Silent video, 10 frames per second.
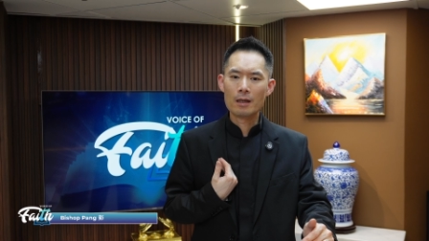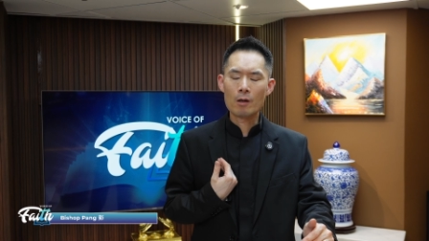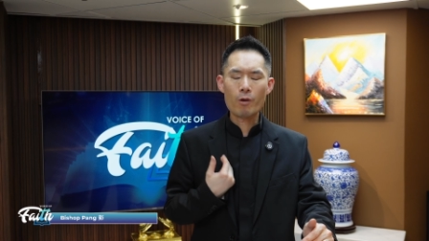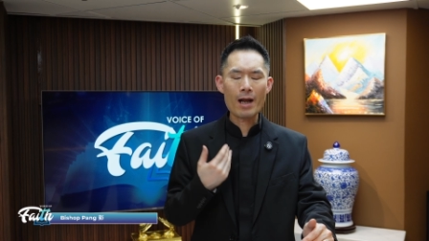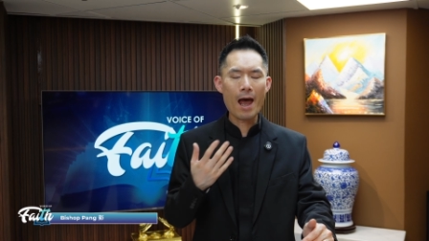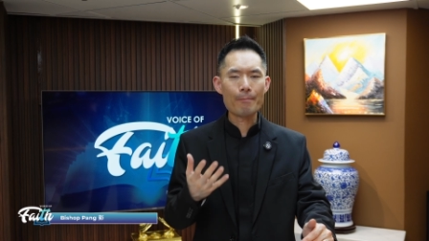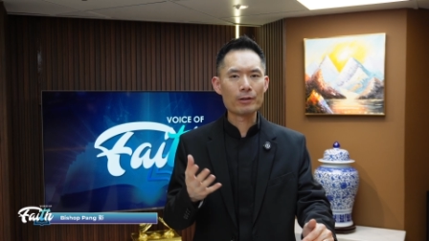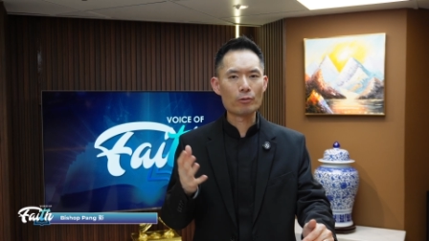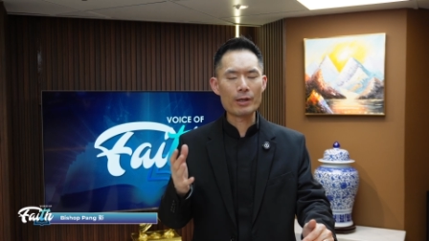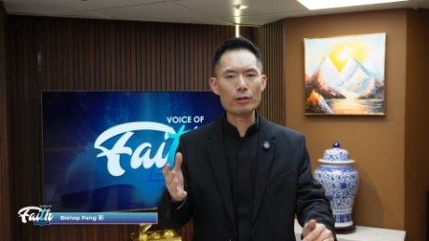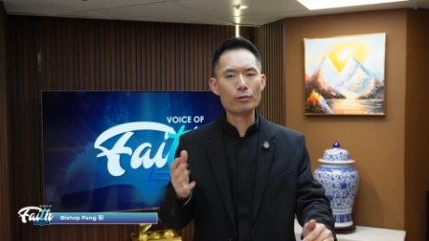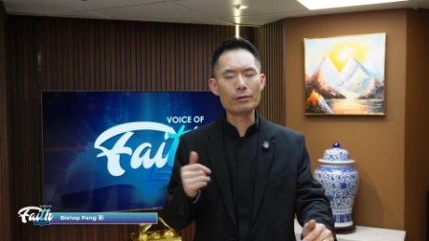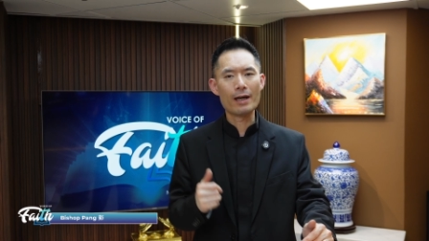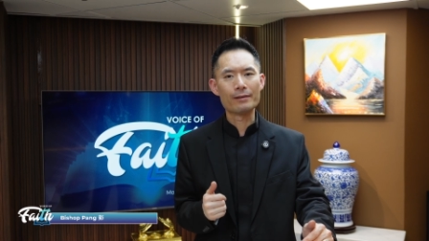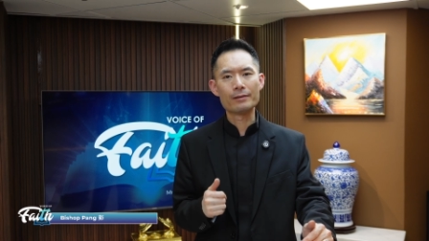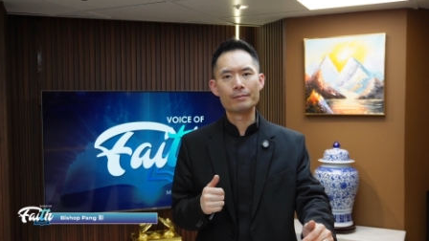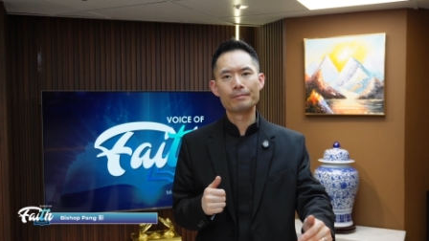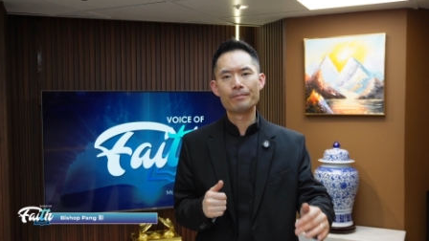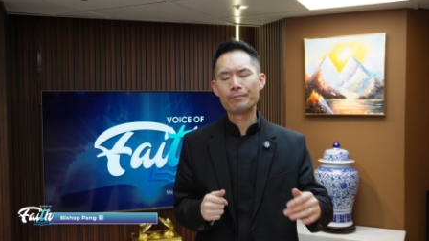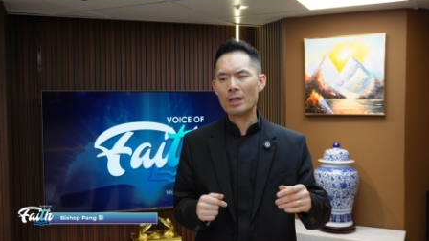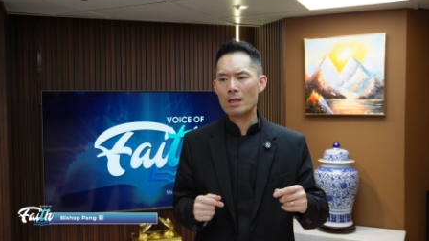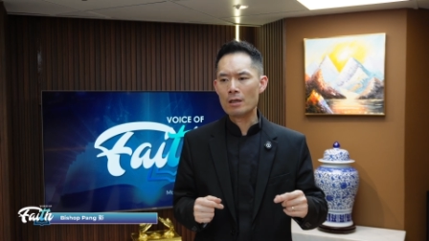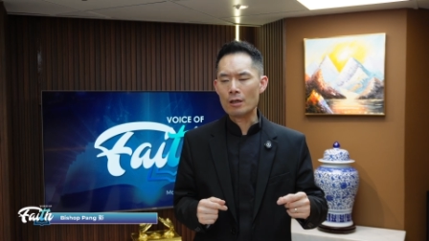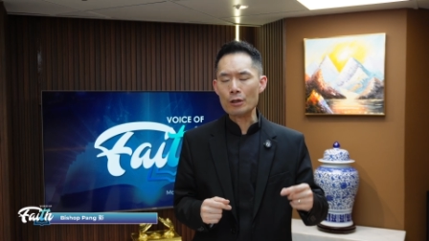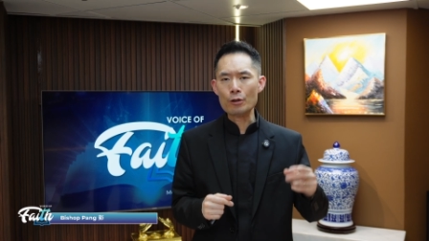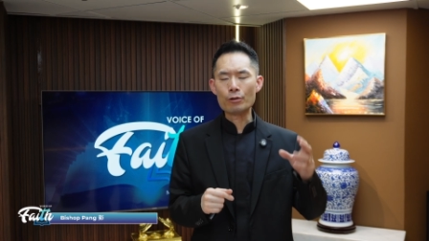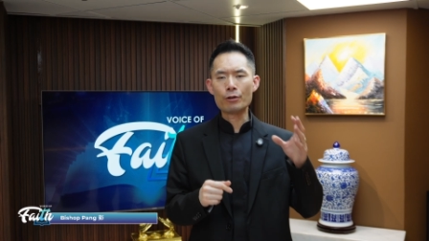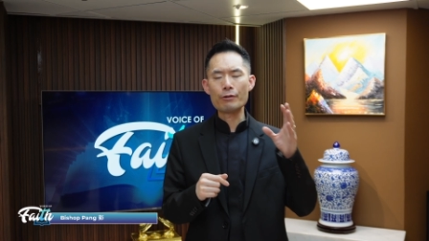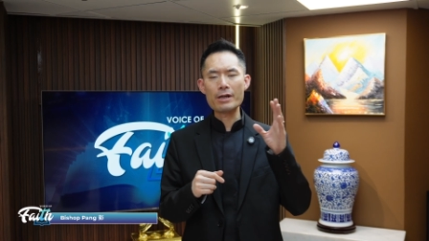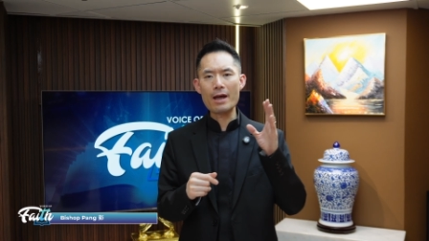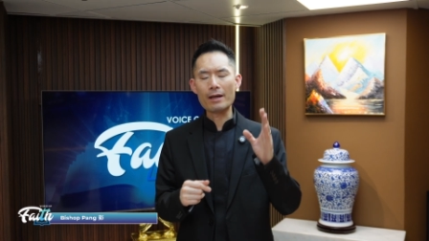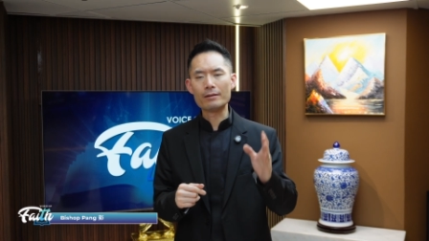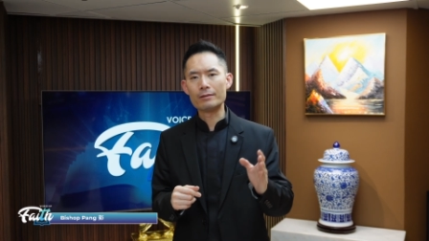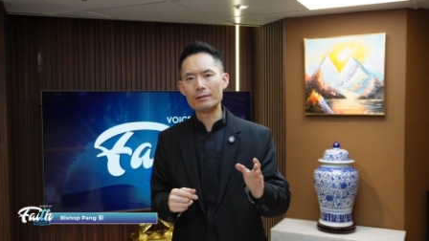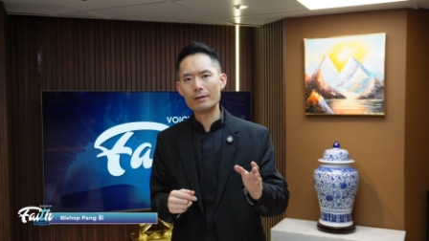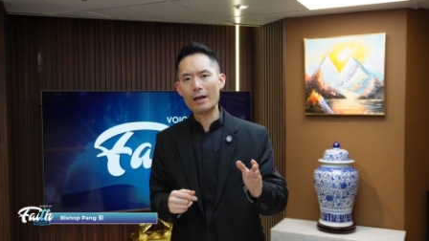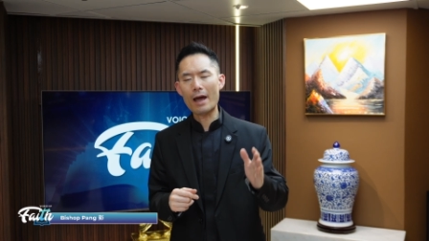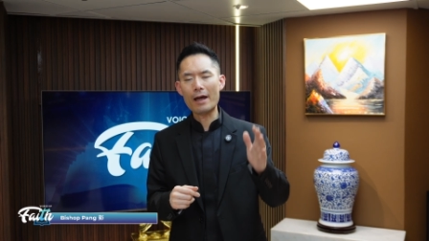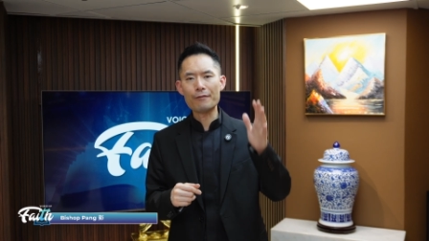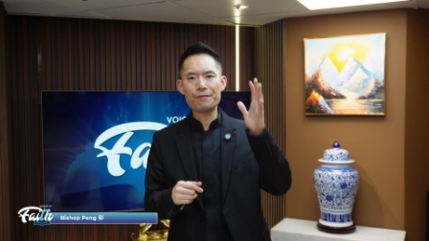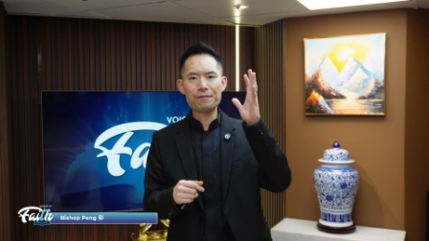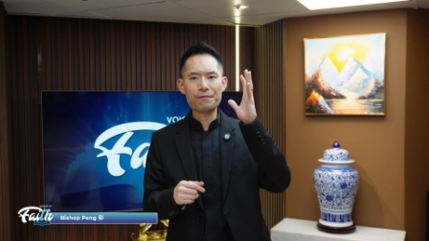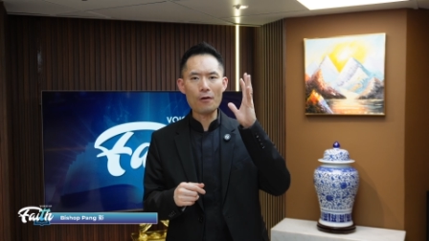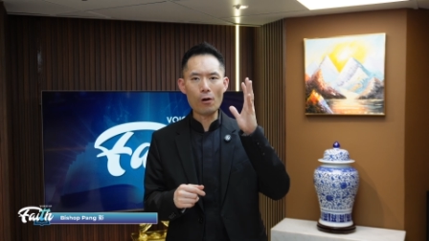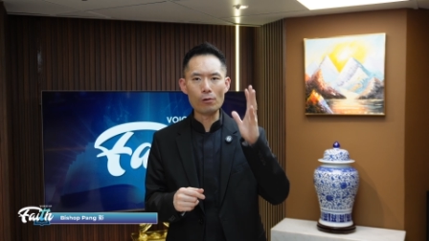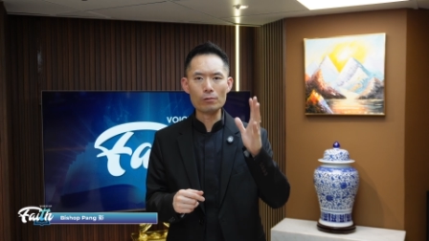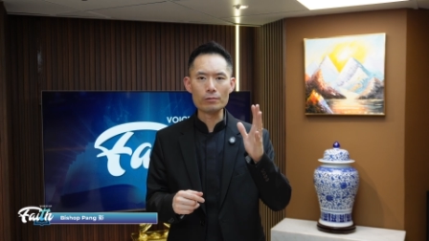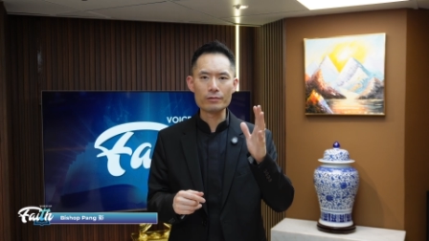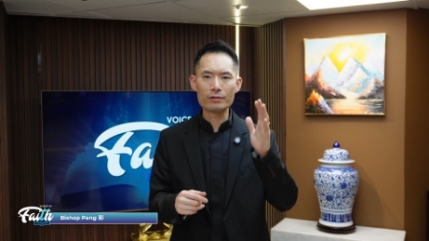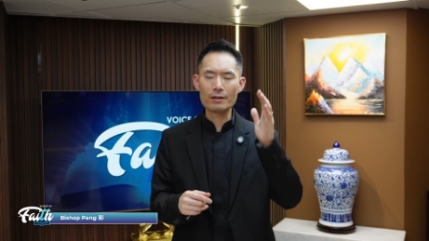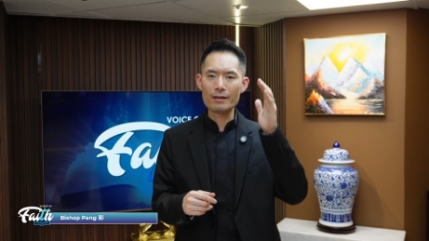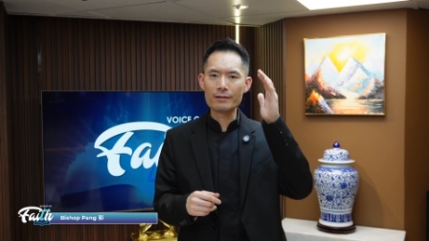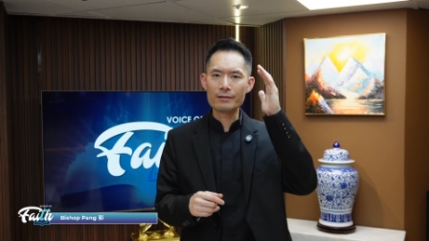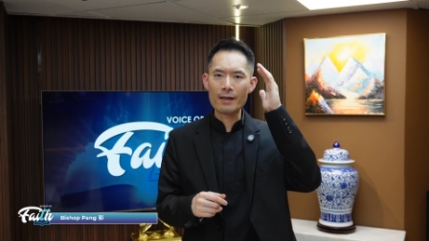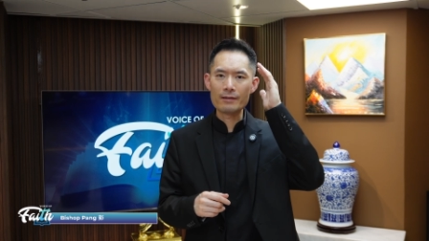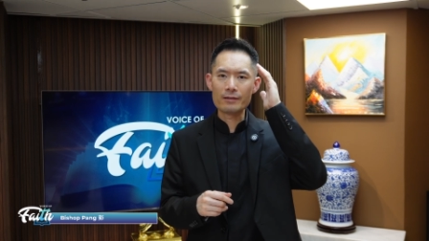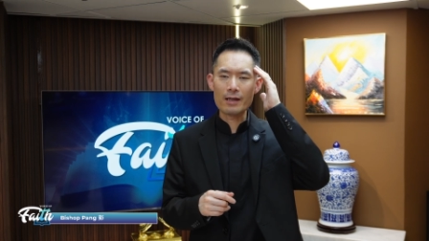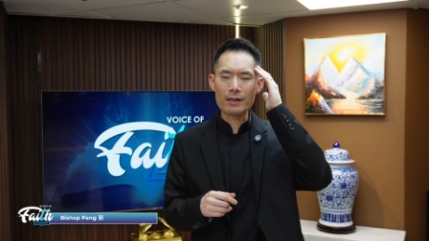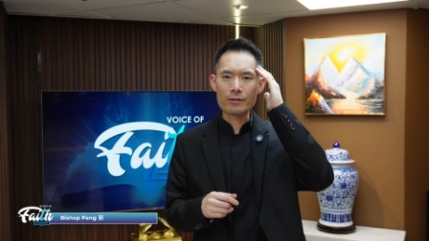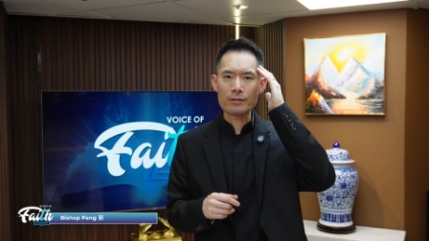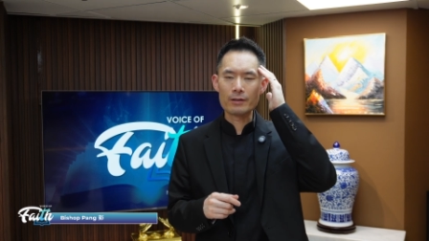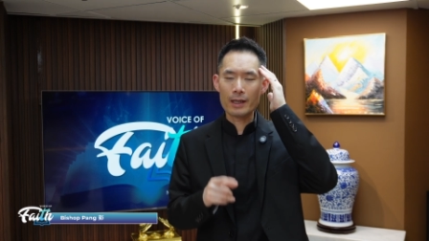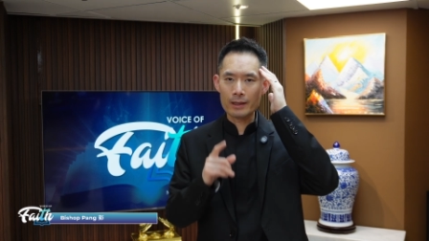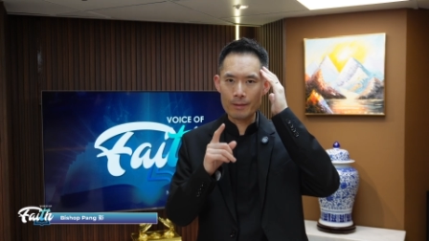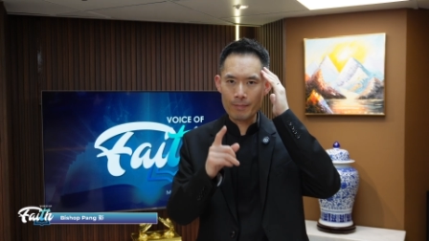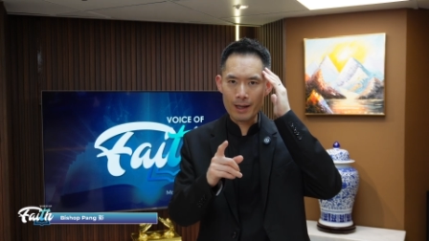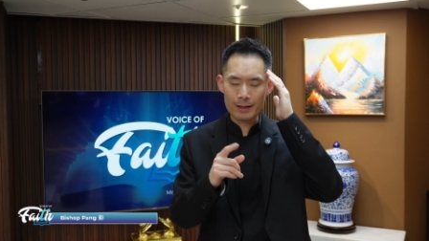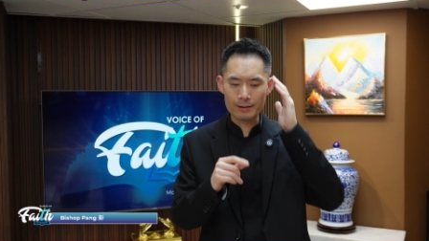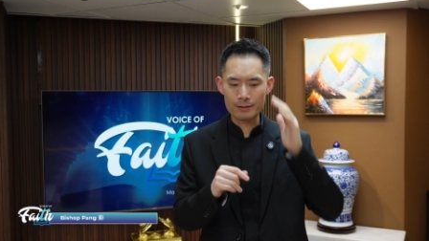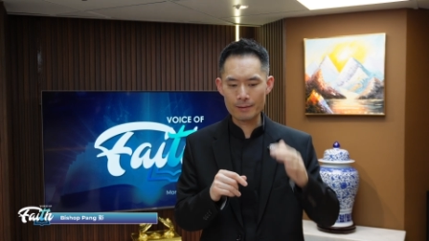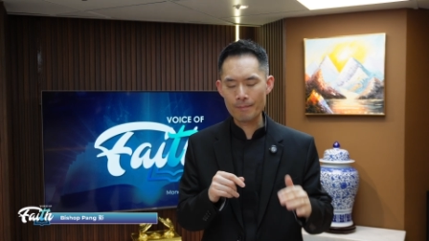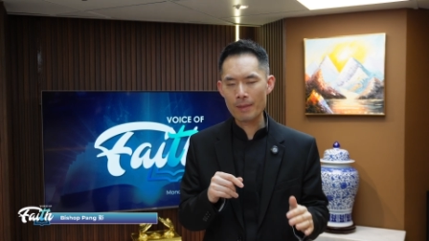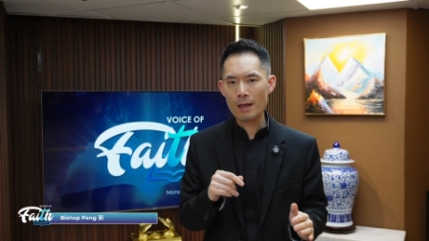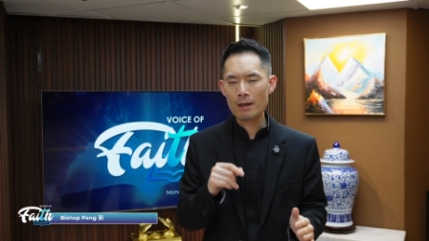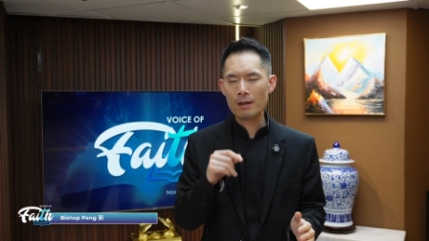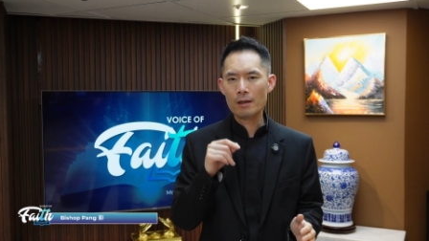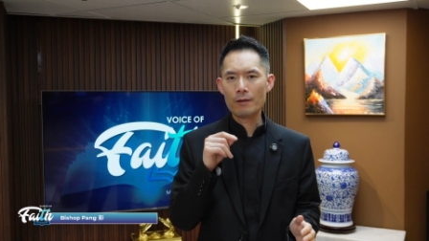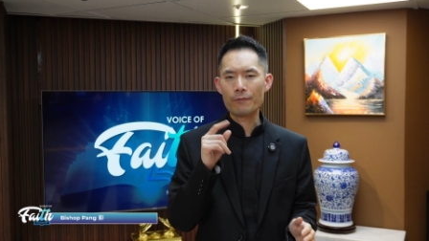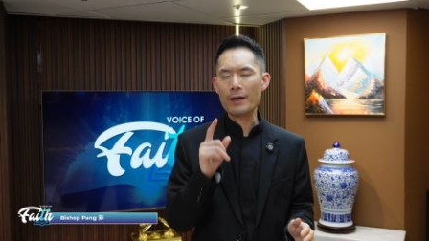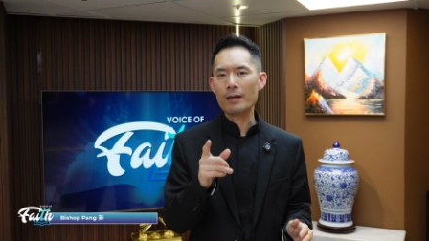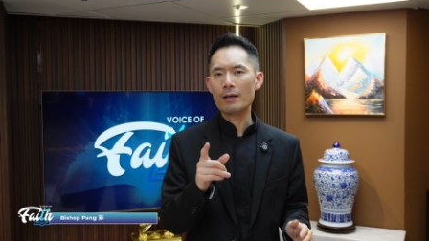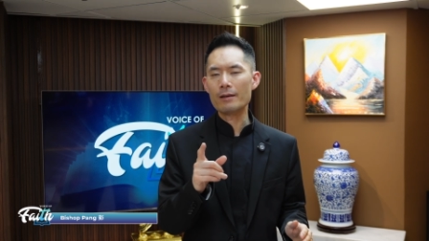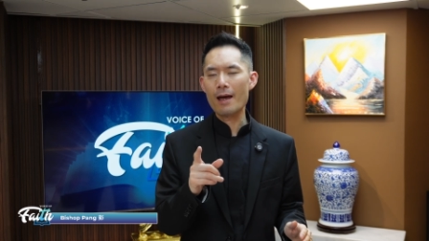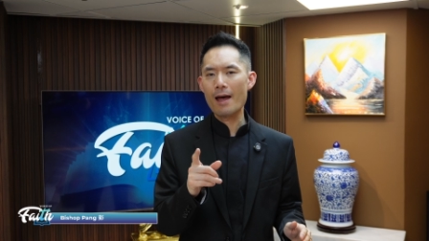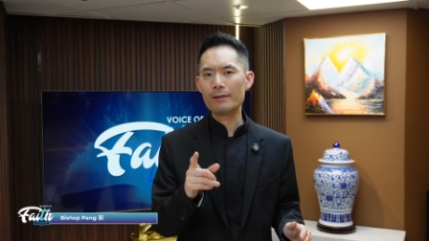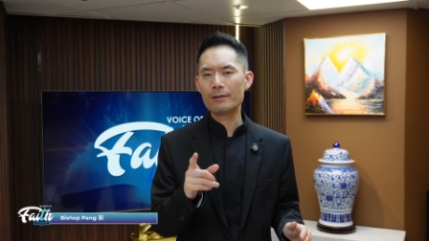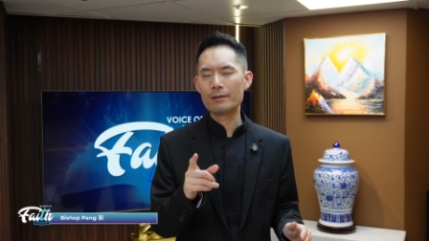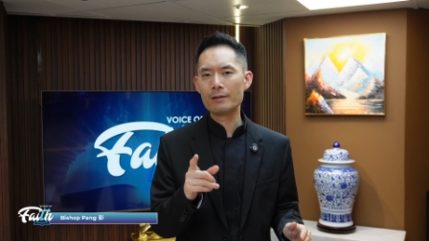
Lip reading: And what happens when you do that? You create a false sensation in the mind, thinking that